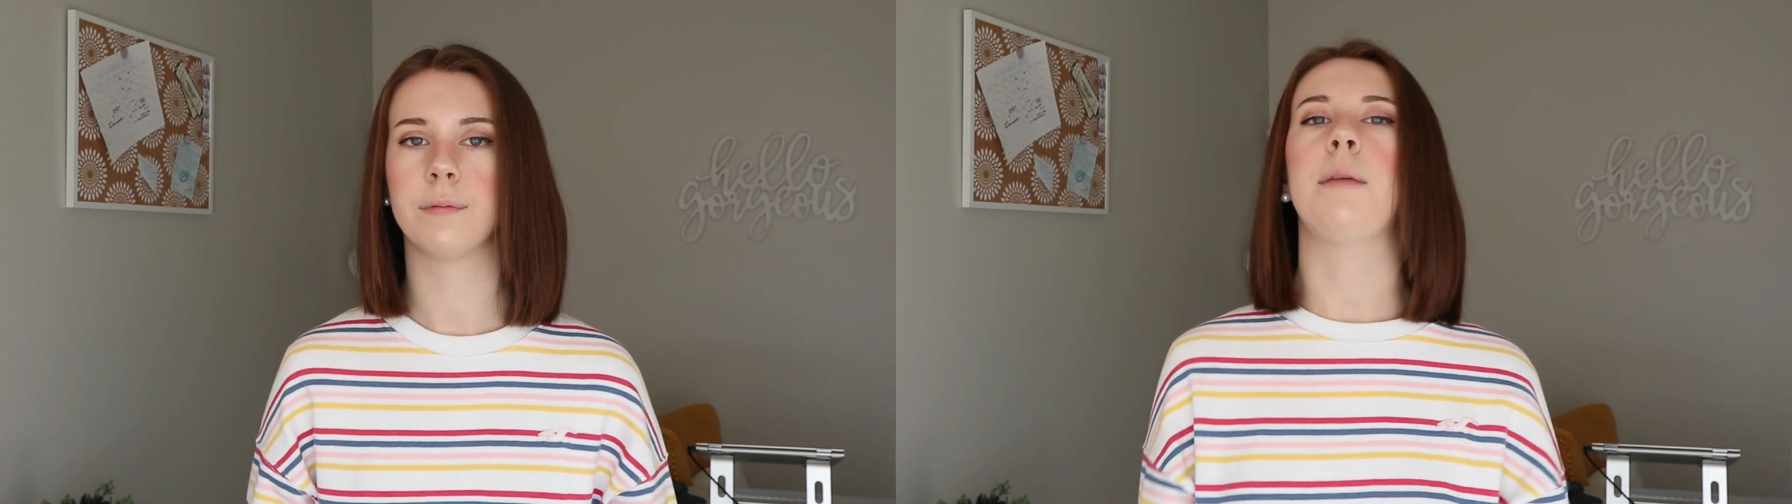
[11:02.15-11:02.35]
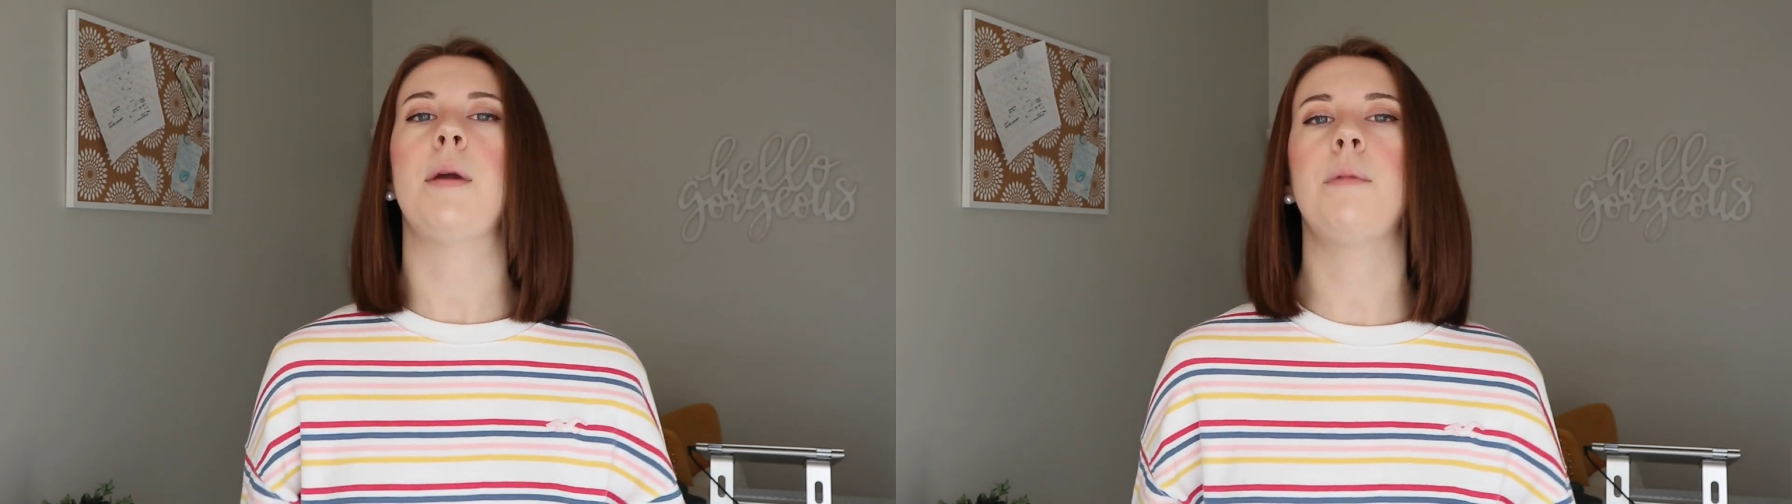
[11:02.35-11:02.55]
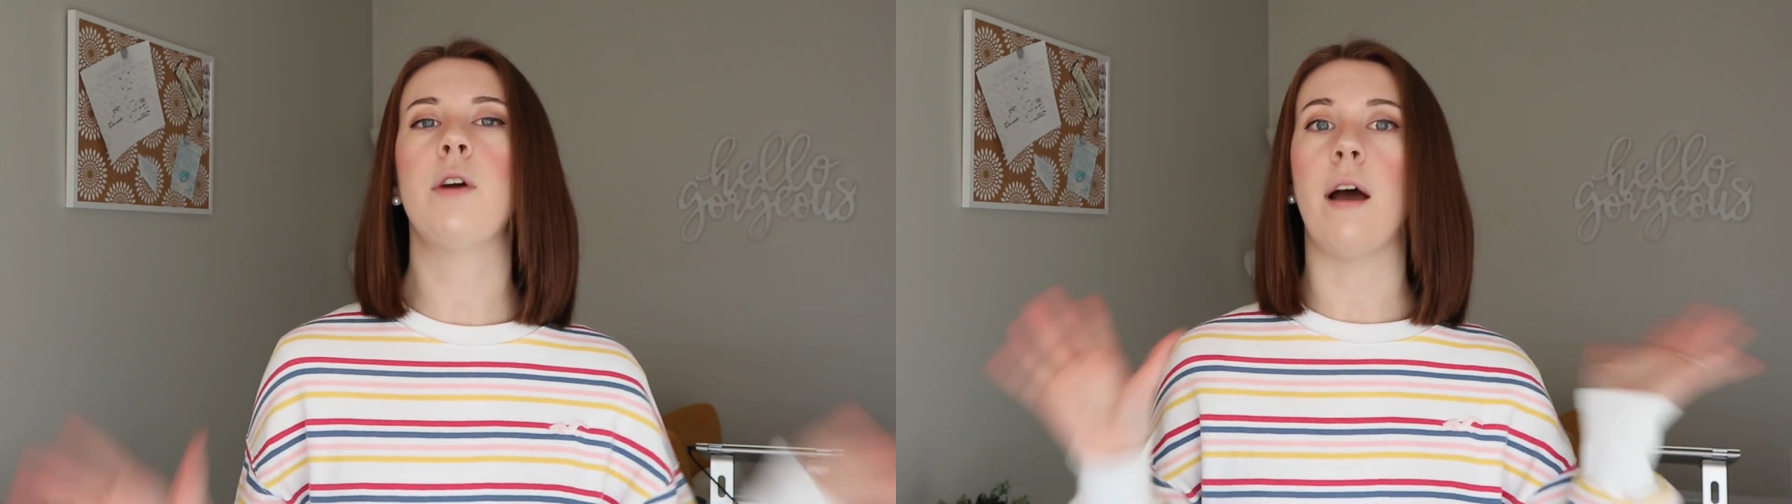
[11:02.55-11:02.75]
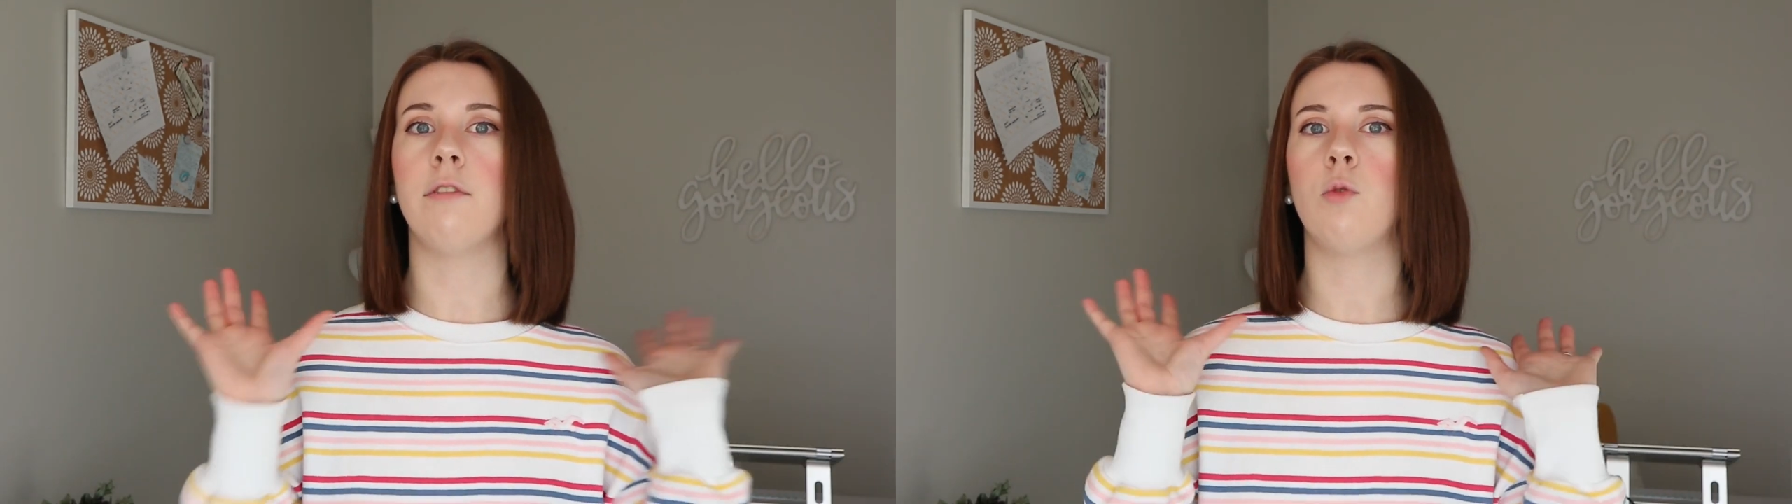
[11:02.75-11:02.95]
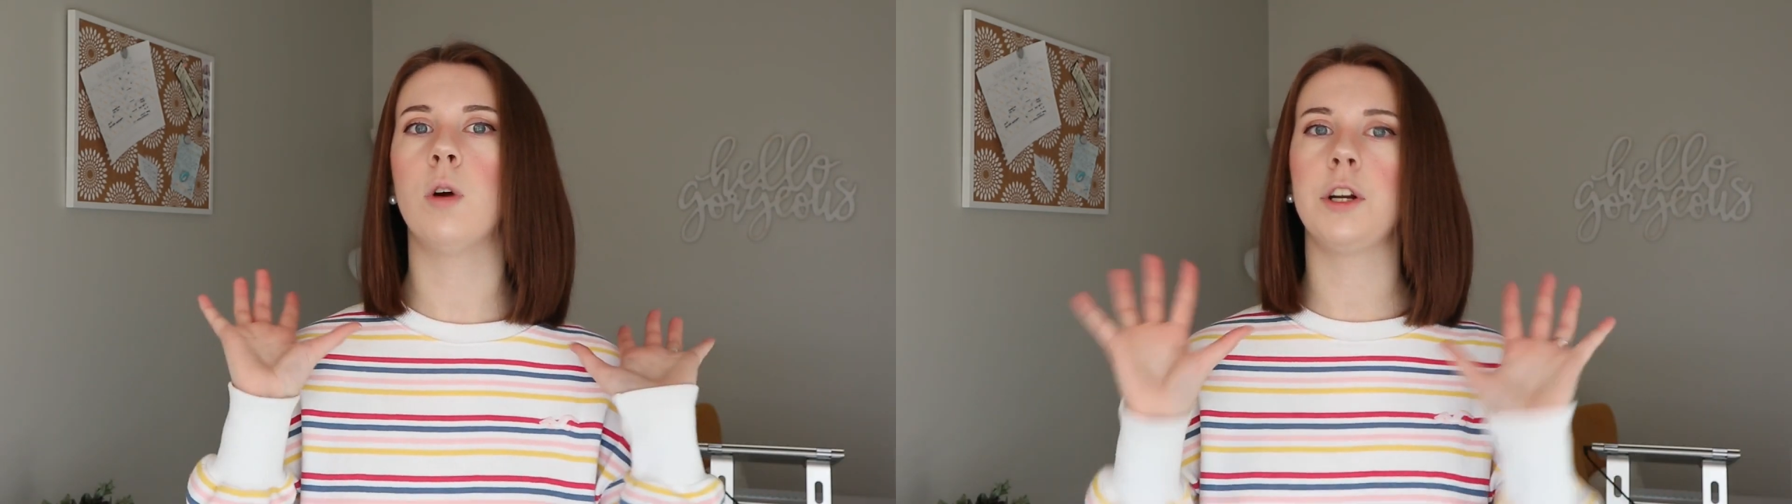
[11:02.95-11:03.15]
Like maybe you
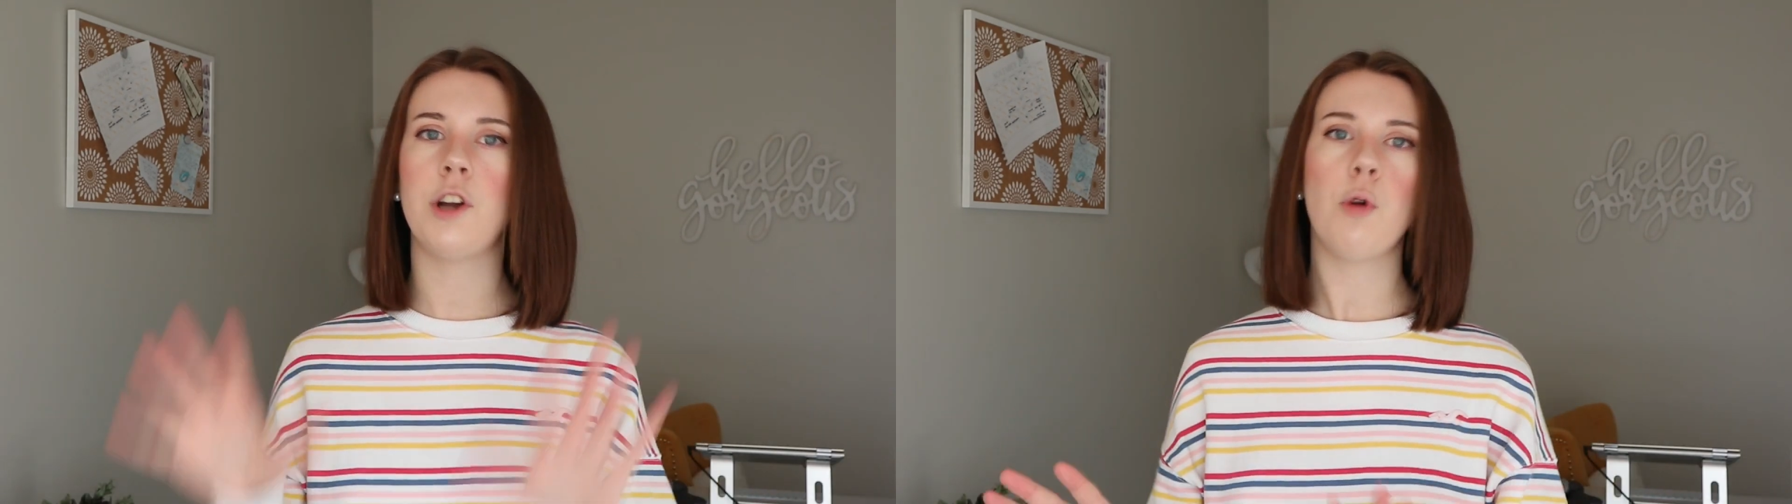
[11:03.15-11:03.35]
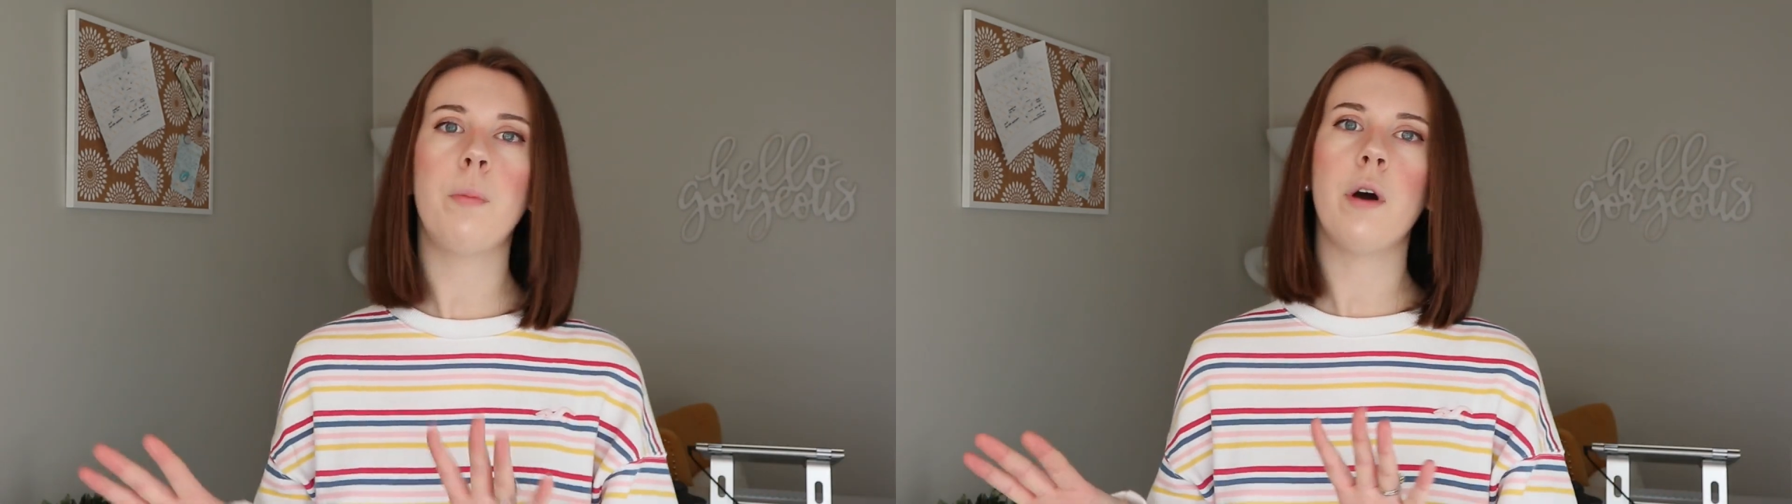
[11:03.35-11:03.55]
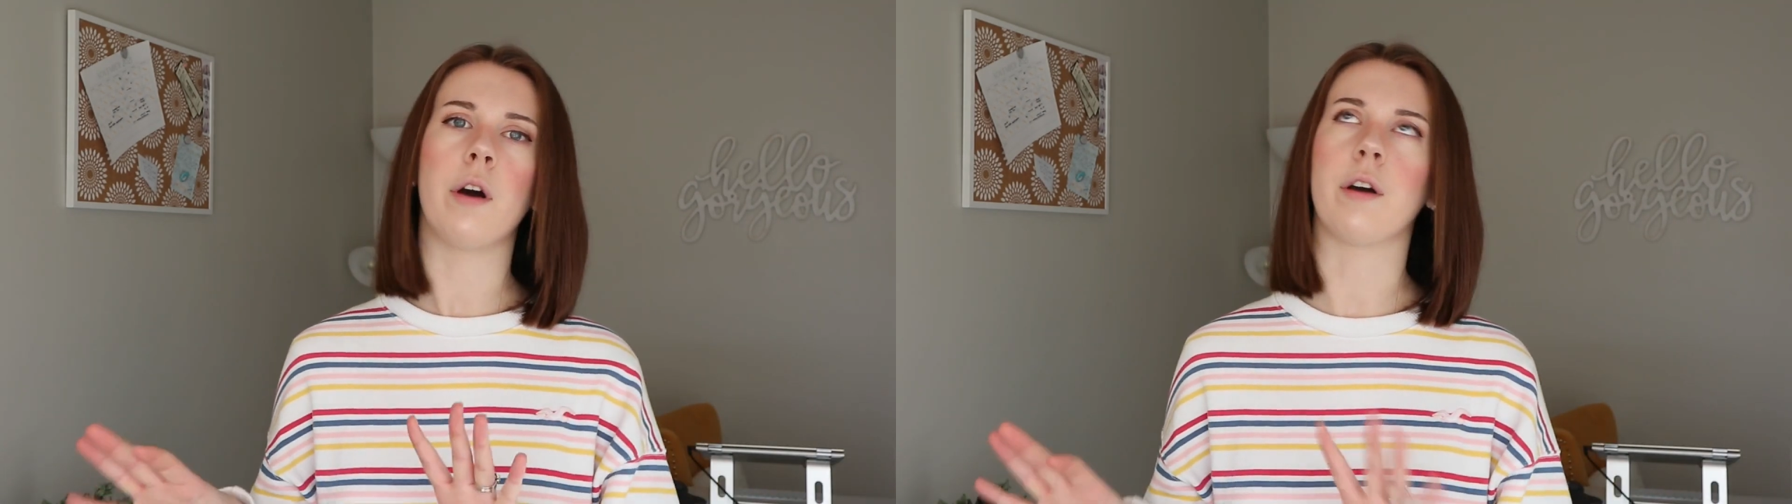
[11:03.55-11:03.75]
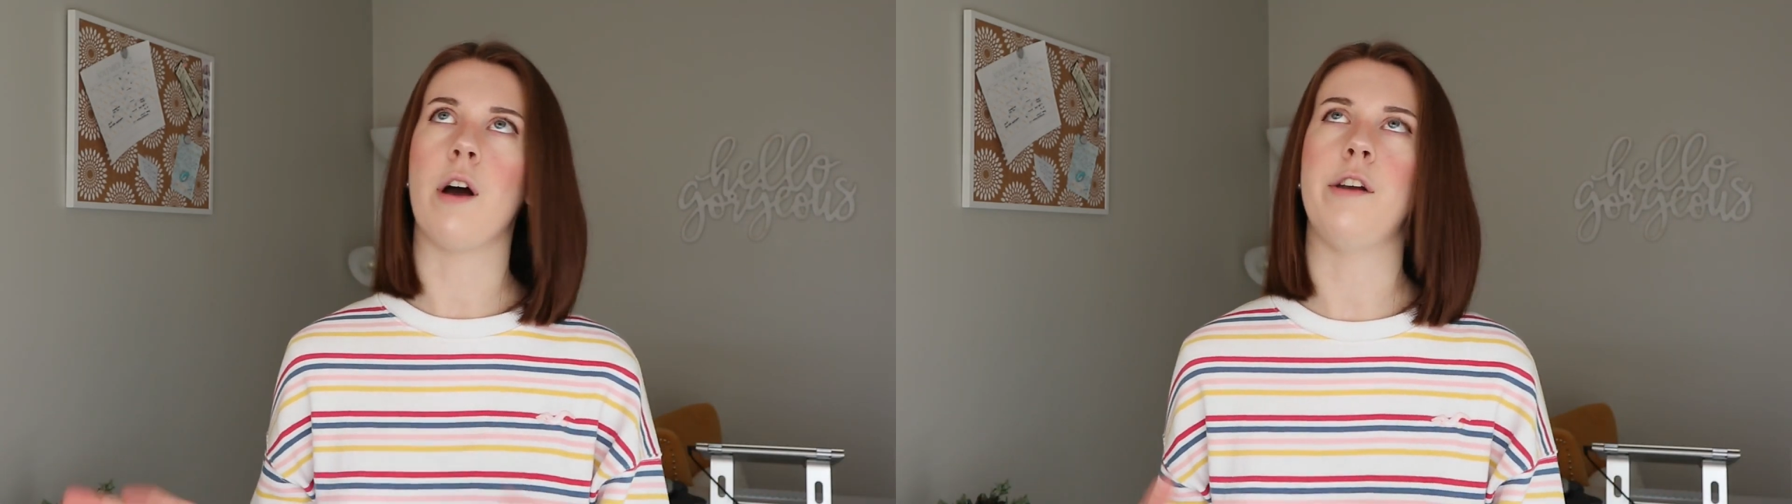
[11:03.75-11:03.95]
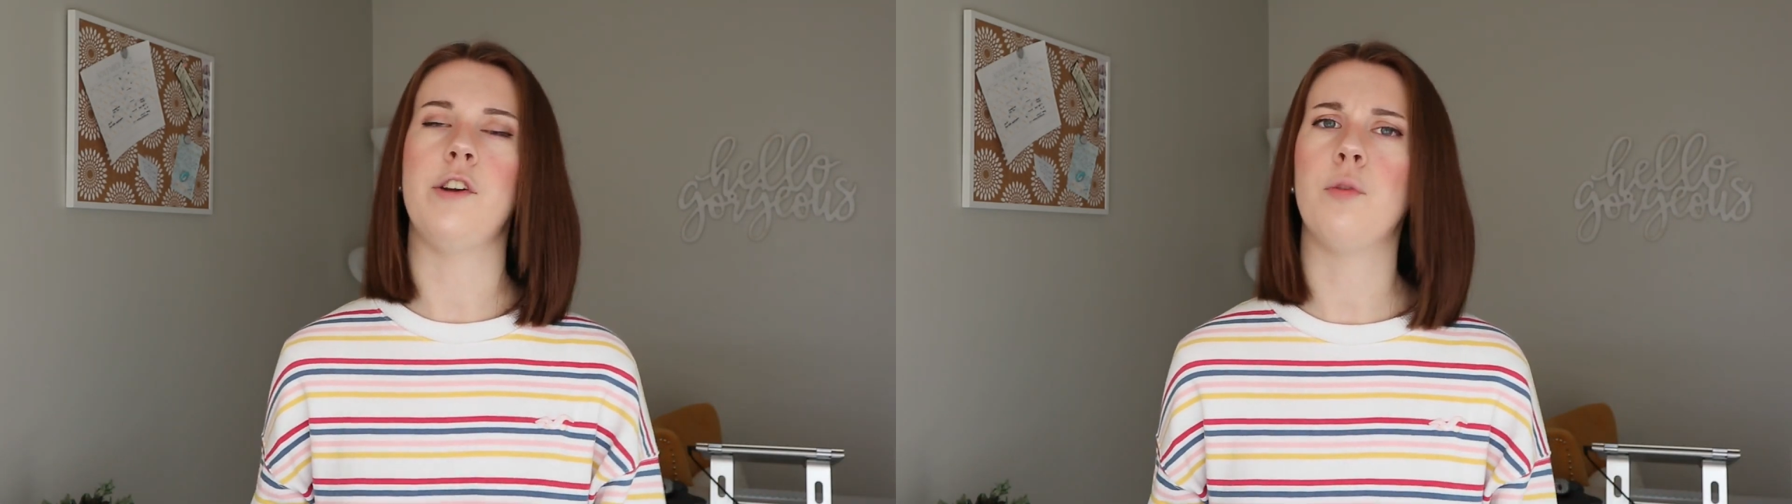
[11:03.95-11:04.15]
have the word notebook
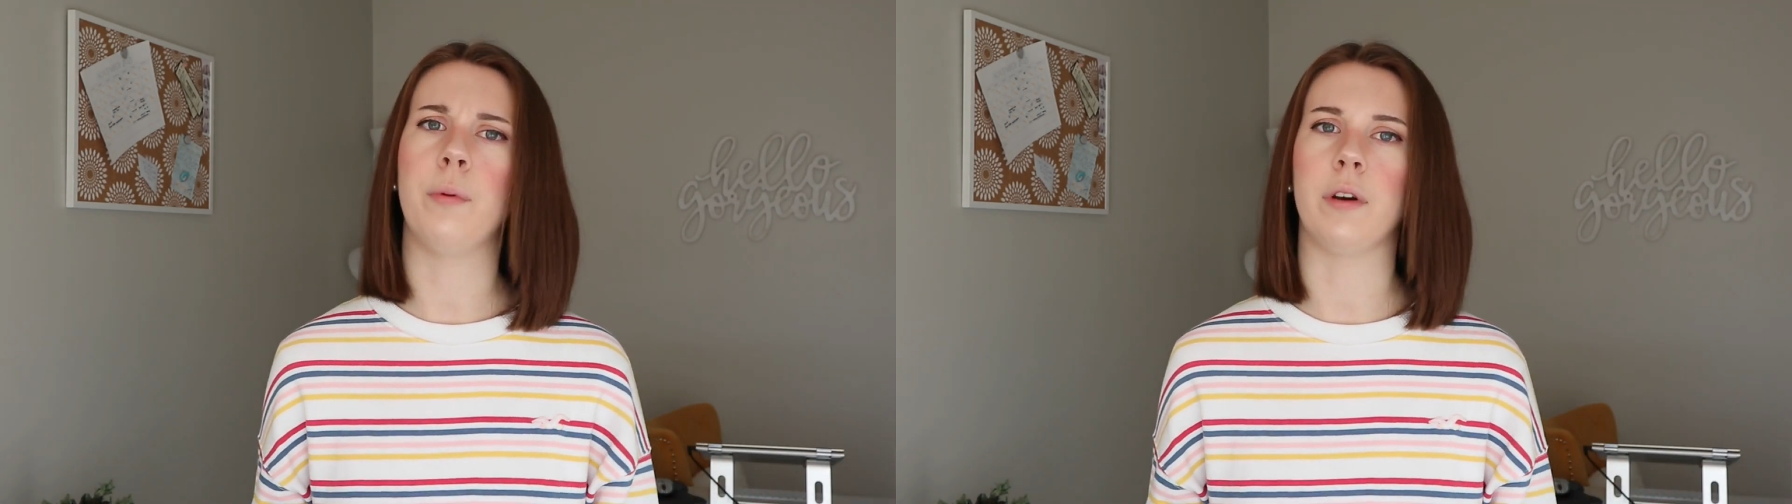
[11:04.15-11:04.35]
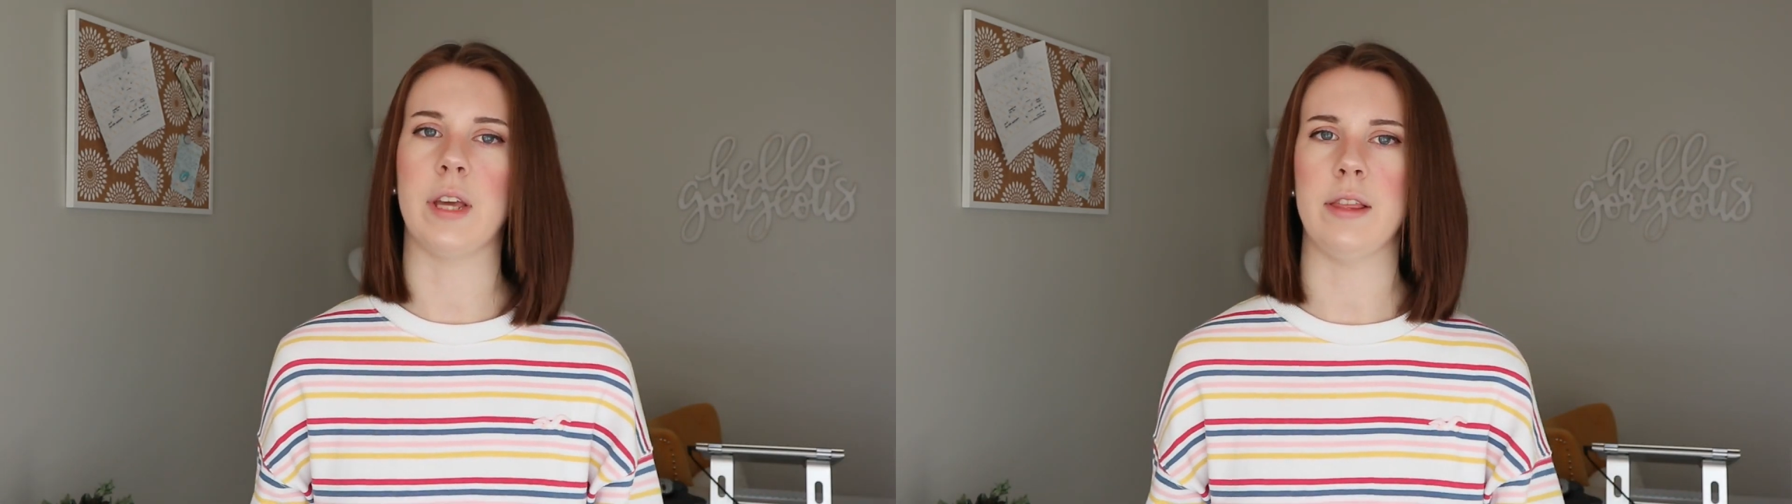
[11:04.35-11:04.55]
on notebook,